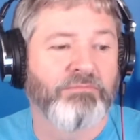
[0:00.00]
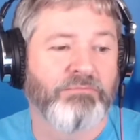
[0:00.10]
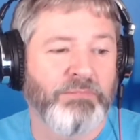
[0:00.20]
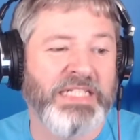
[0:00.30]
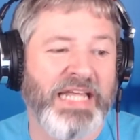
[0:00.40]

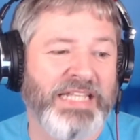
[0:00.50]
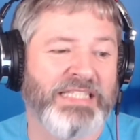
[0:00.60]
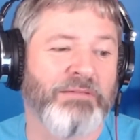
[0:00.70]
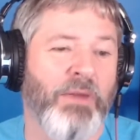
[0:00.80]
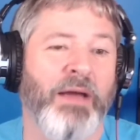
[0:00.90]
me
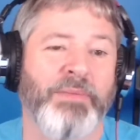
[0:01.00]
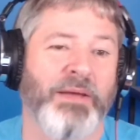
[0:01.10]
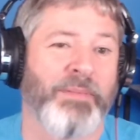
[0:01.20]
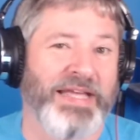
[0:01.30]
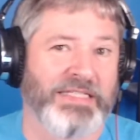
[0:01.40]
dancing might be
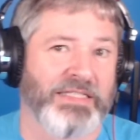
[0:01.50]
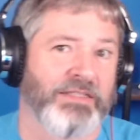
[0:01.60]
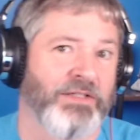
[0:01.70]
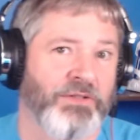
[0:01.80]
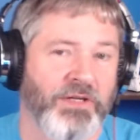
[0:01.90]
amazing.
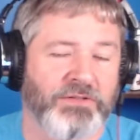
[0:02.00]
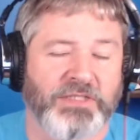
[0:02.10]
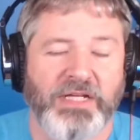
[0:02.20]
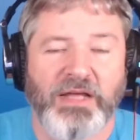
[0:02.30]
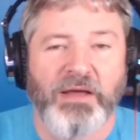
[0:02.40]
Who knows?
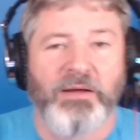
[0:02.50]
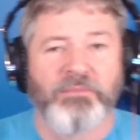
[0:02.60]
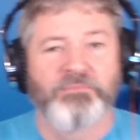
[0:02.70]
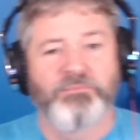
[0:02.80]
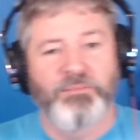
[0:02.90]

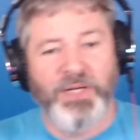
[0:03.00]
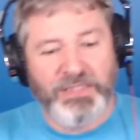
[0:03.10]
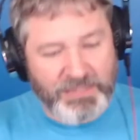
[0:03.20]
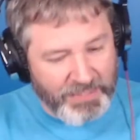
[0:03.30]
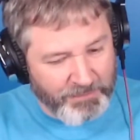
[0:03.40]

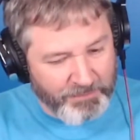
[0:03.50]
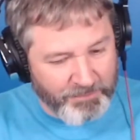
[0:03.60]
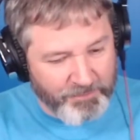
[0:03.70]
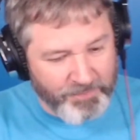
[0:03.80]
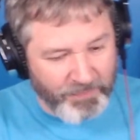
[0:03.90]
But
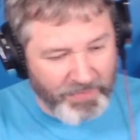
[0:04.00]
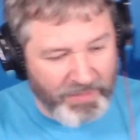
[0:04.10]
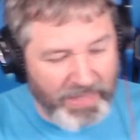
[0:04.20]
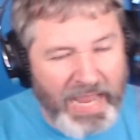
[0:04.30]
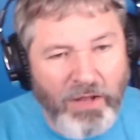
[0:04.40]

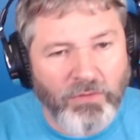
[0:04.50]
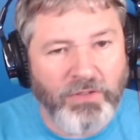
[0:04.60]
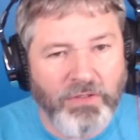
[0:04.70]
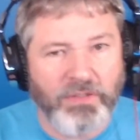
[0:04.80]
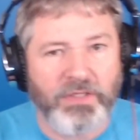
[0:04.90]

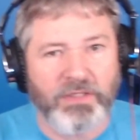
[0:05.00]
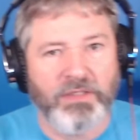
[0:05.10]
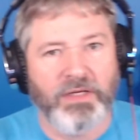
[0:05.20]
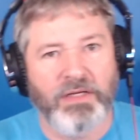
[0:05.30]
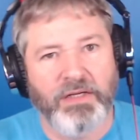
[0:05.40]
Outlook
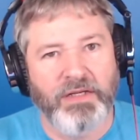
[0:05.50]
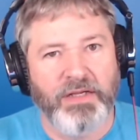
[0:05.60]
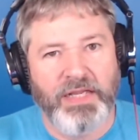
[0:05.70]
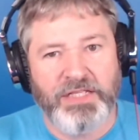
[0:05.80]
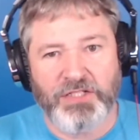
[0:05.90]

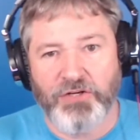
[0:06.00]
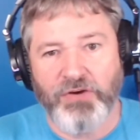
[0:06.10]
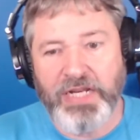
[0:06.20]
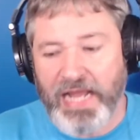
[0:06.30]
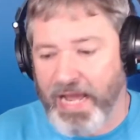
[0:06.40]
is a
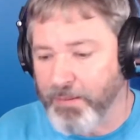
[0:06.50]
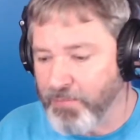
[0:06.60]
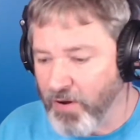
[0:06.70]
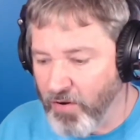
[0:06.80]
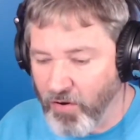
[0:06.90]
great app
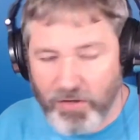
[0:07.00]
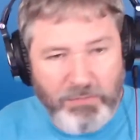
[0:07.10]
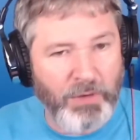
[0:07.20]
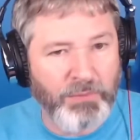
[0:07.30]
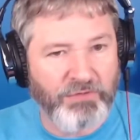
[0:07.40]
on a
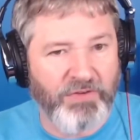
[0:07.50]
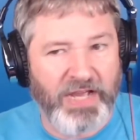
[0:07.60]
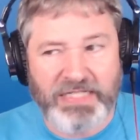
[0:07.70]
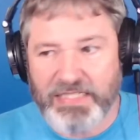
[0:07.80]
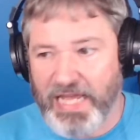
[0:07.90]
mobile
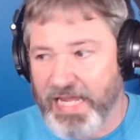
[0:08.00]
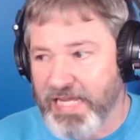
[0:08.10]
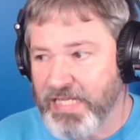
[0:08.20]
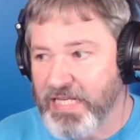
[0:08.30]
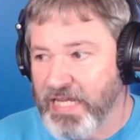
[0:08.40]
device.
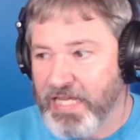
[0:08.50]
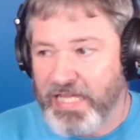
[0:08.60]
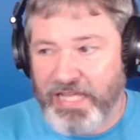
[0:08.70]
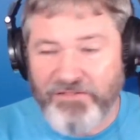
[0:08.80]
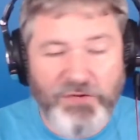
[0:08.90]
And
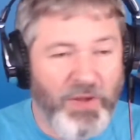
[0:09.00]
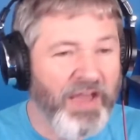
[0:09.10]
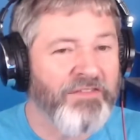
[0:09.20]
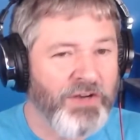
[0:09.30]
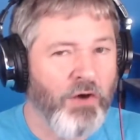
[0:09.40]
if you
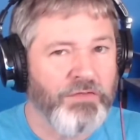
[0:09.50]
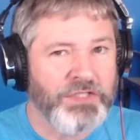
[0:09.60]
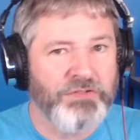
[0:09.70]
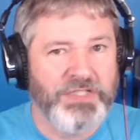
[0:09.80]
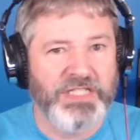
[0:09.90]
have an Office
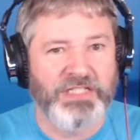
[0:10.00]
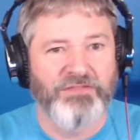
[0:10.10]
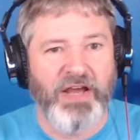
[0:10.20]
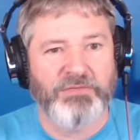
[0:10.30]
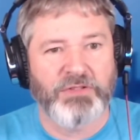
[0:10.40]

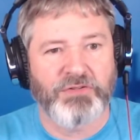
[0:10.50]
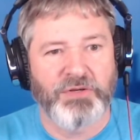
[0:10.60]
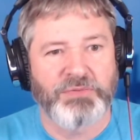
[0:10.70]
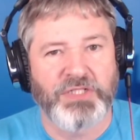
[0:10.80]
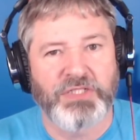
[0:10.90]
365
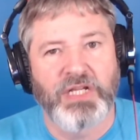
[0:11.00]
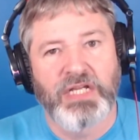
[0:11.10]
subscription,